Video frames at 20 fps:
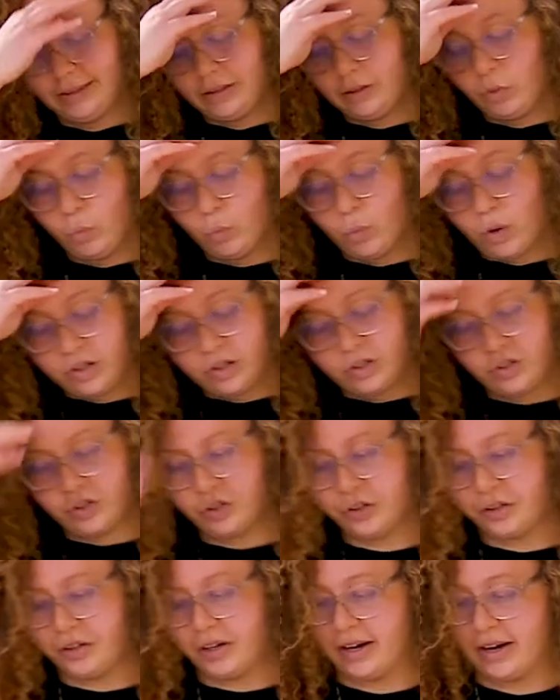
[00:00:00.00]
What
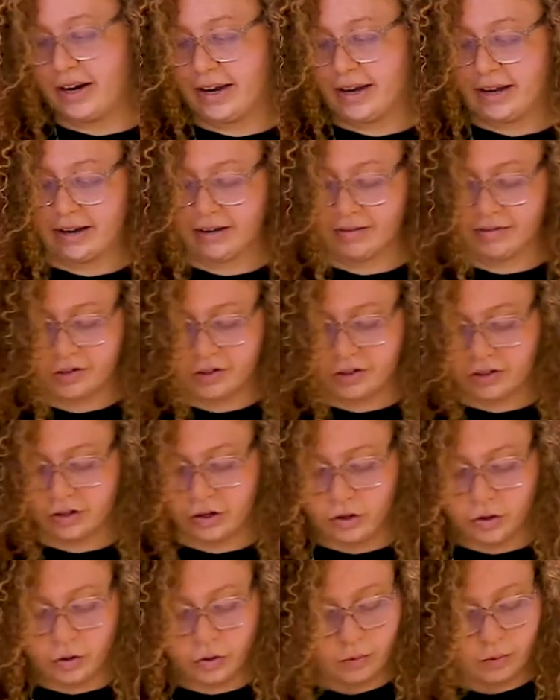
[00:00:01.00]
you're gonna have to
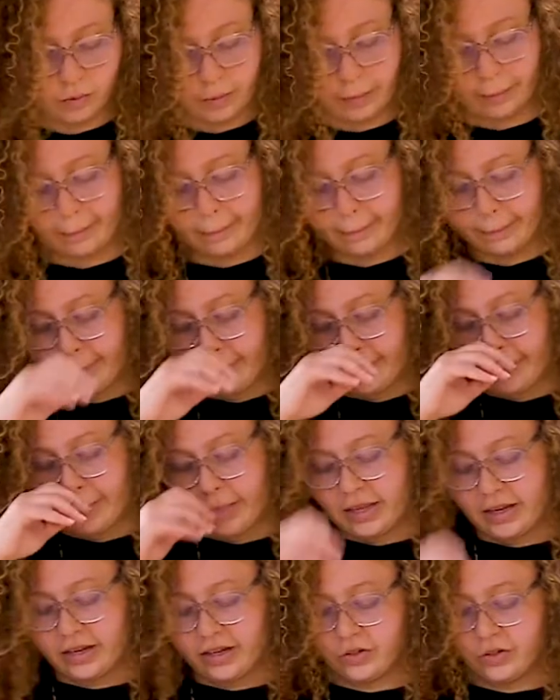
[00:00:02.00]
do
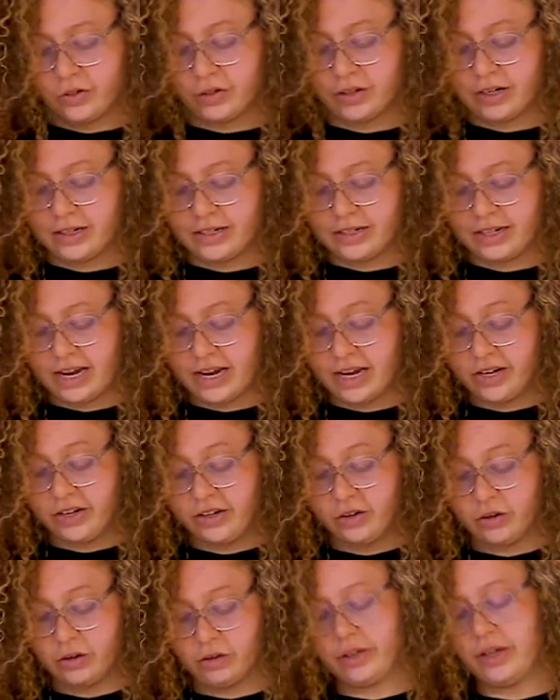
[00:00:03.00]
is you're gonna take
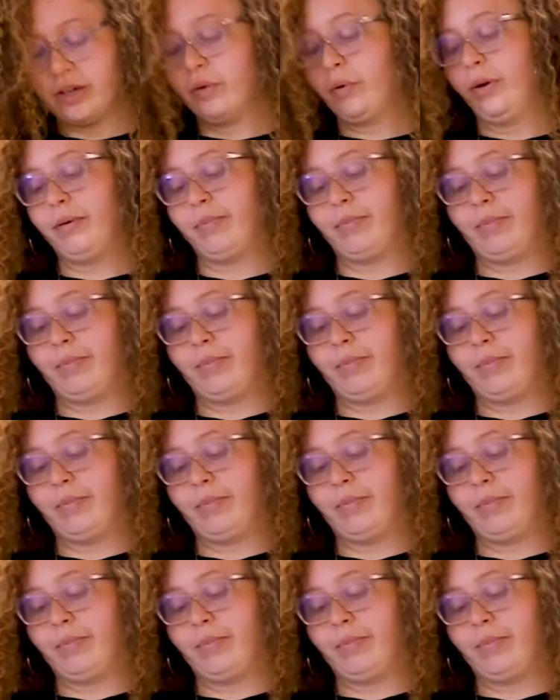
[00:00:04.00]
your liquid